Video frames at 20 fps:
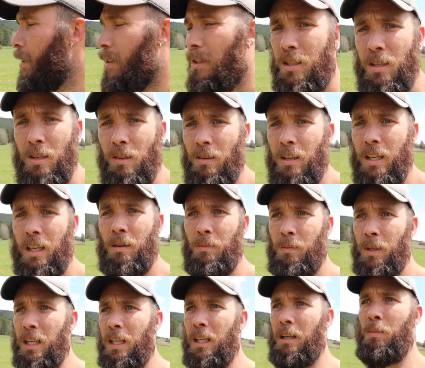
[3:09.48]
considering
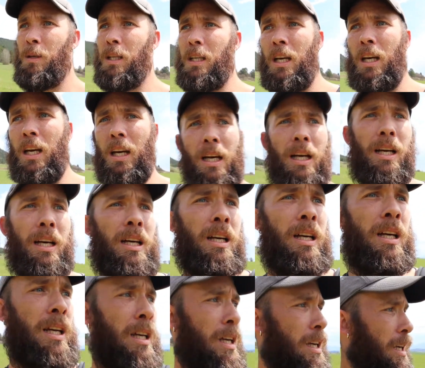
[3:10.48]
I'm getting a bit uh,
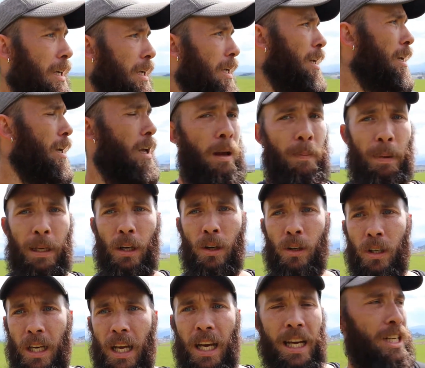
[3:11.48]
a bit
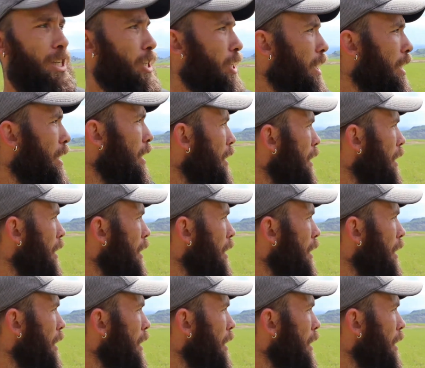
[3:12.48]
on in age